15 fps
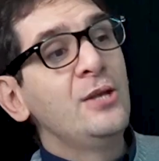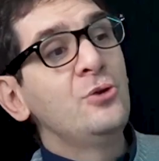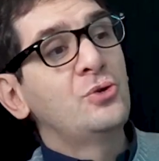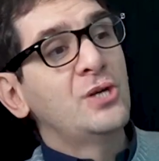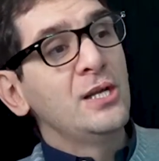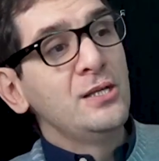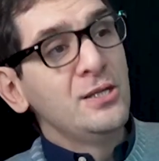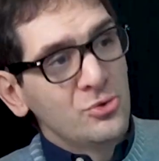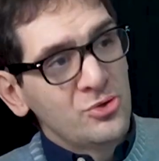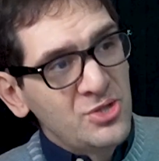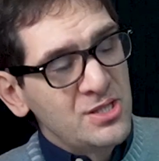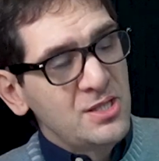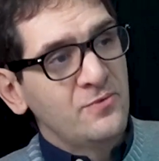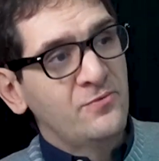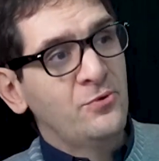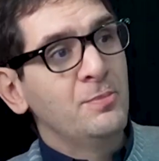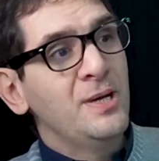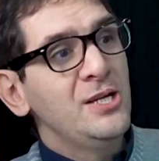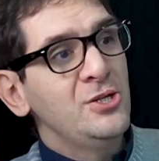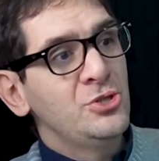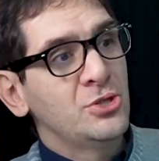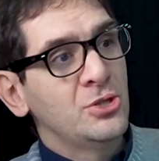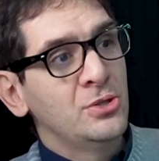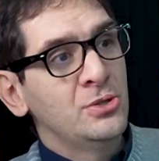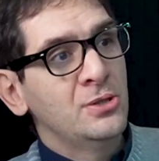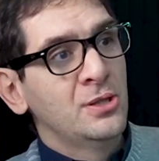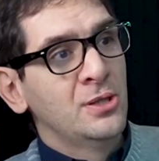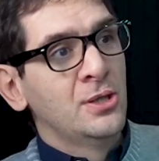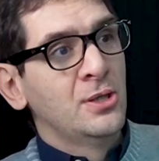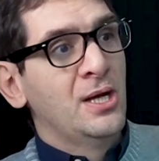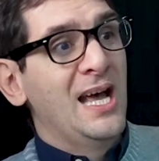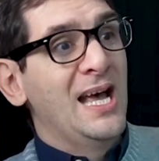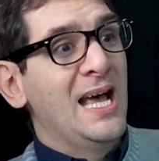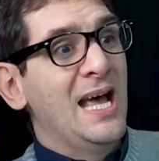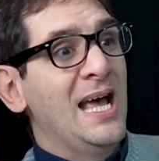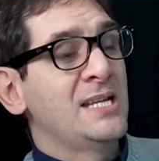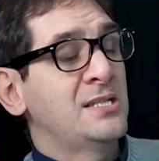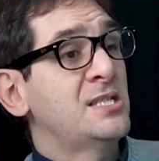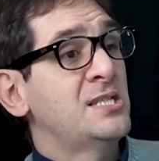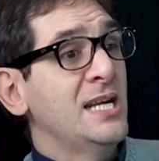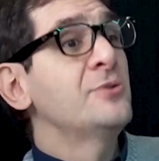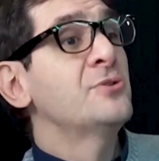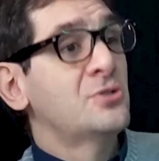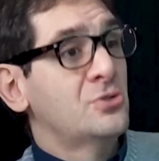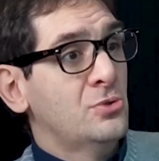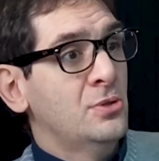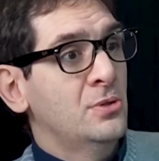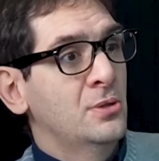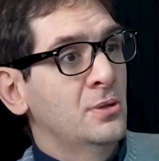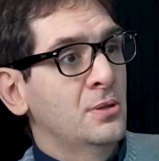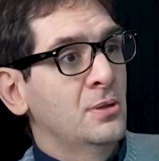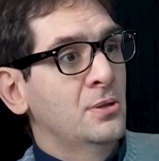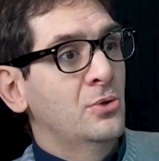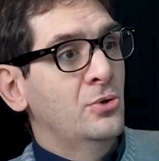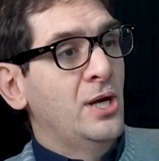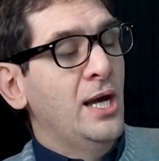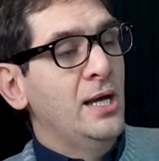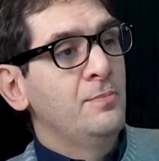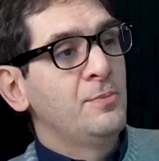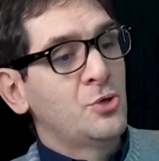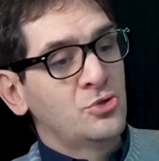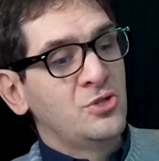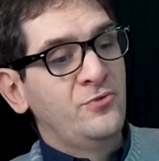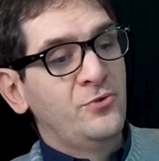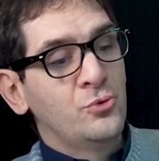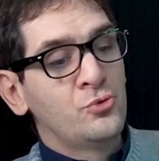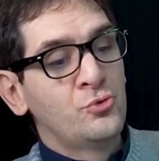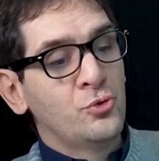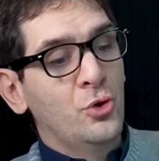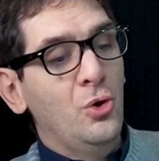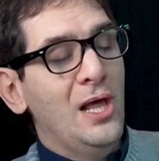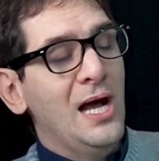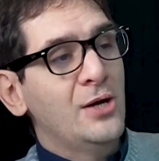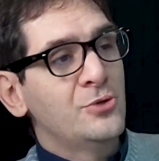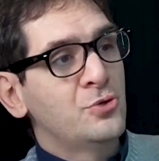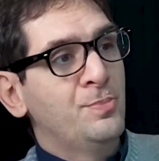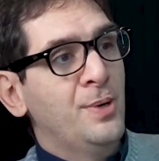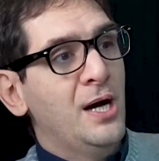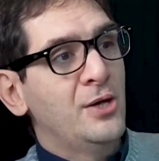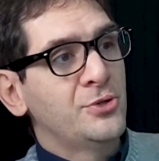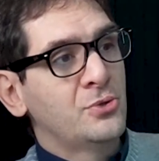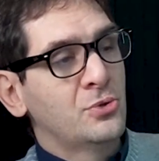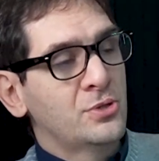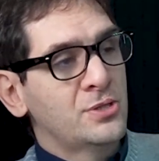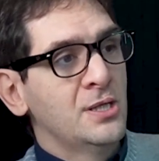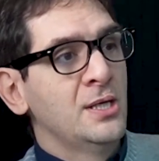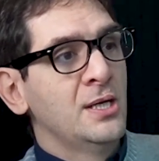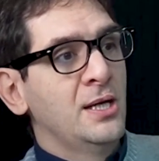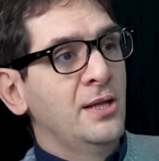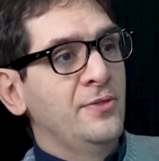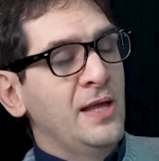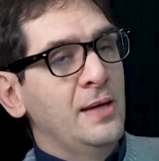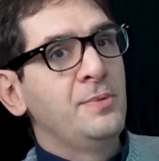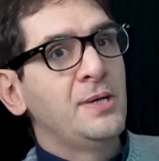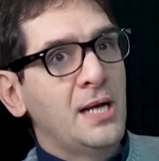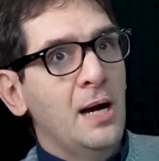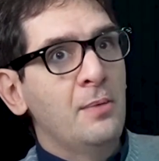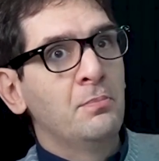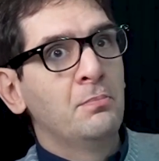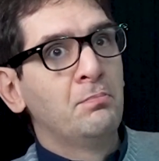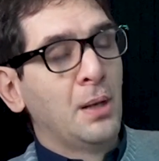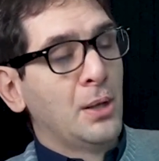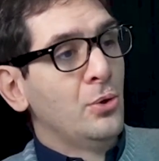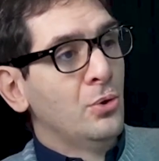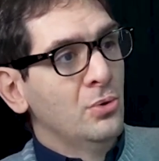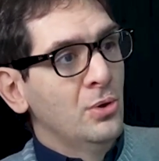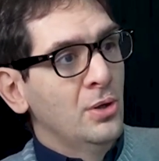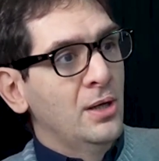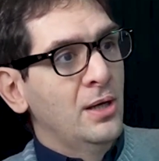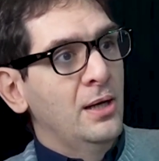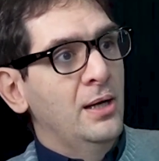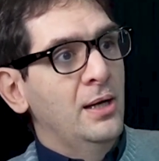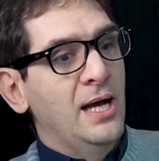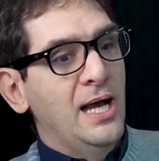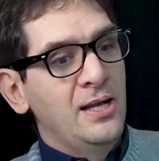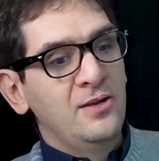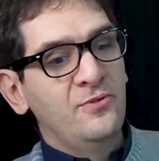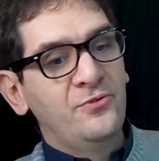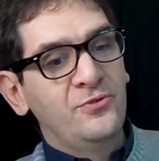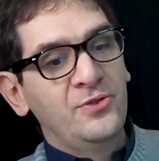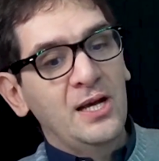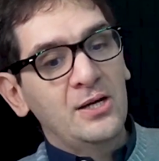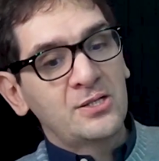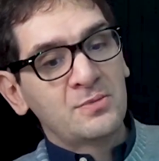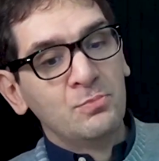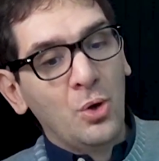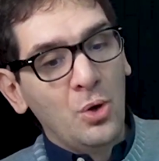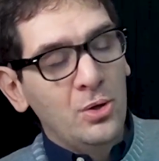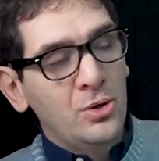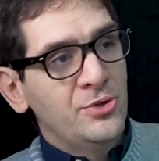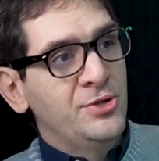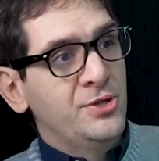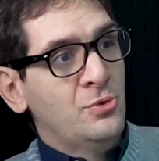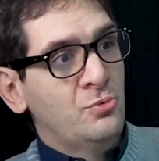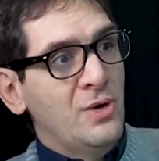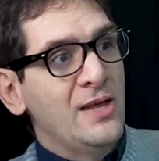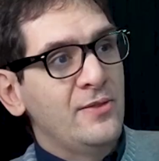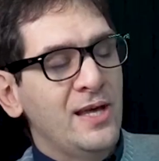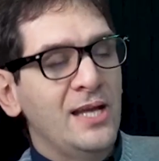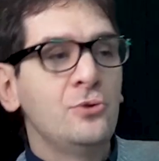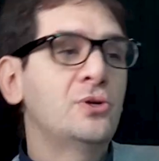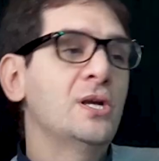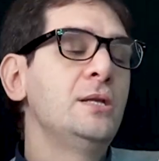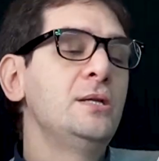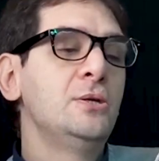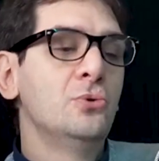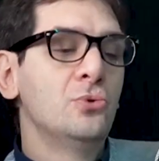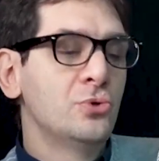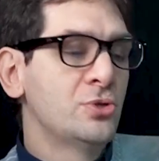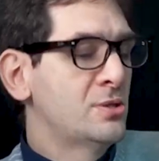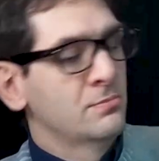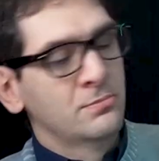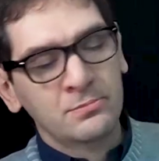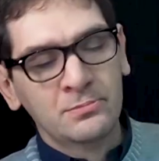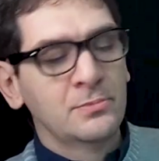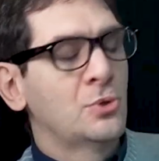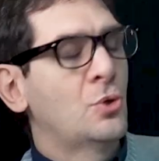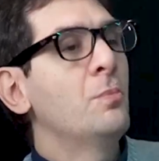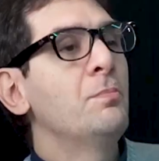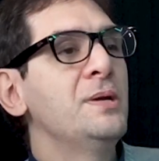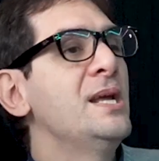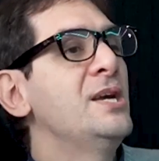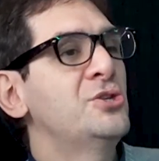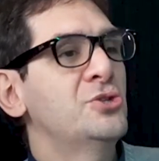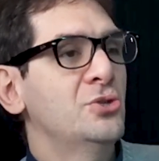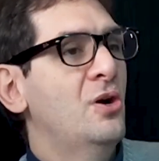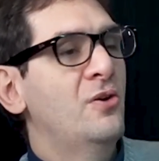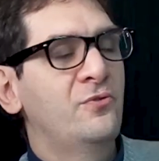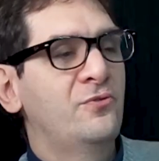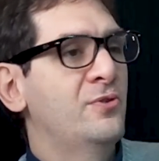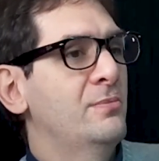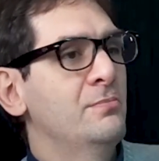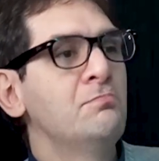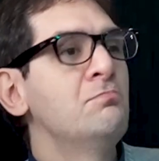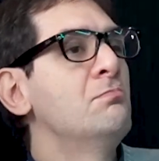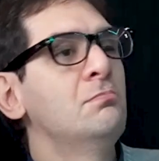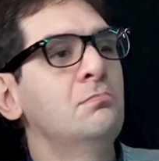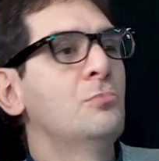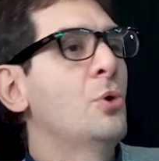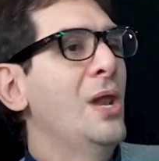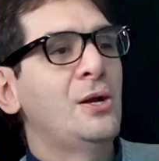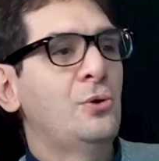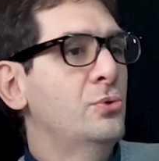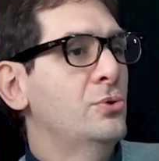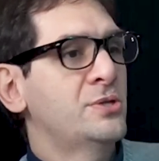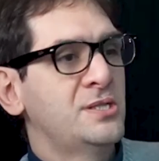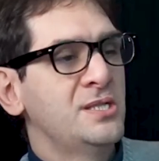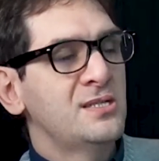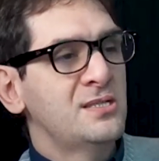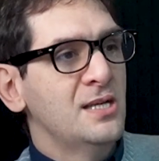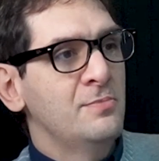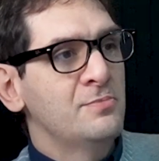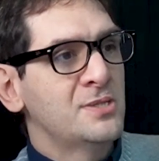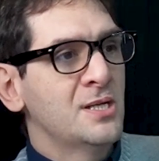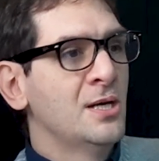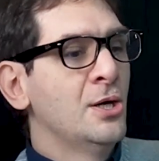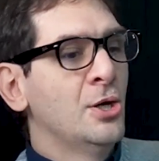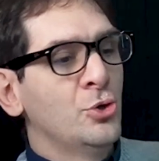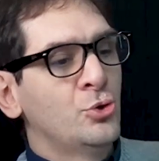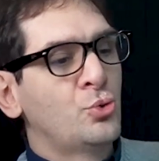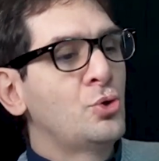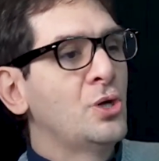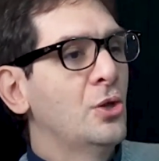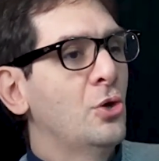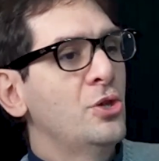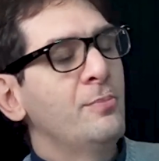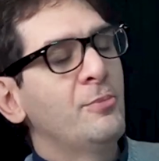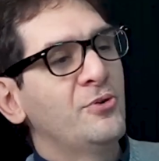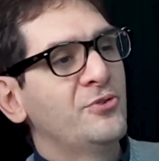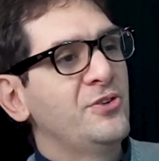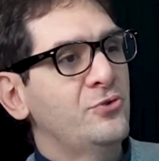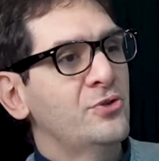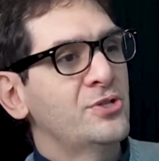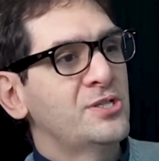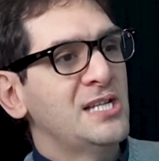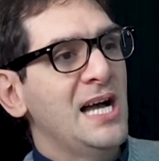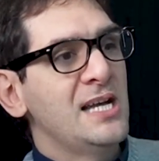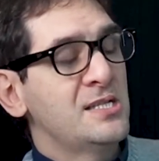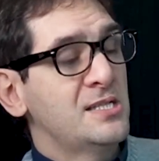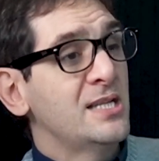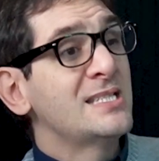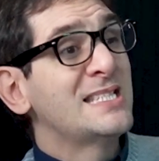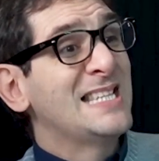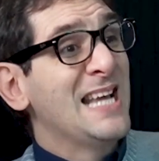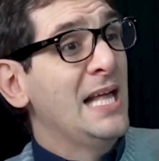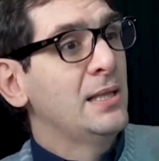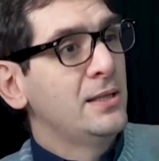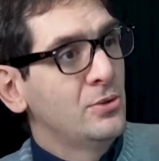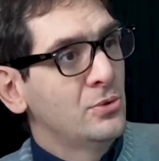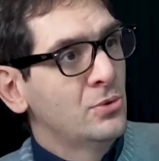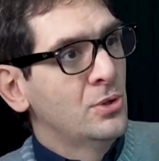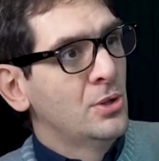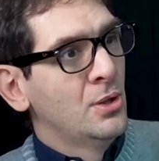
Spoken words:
you can use this information as a sensor, okay? Because if you grow larger particles, they become blue, and if they are smaller, they're red. And you can use combination of molecular systems to grow them of different sizes and tell you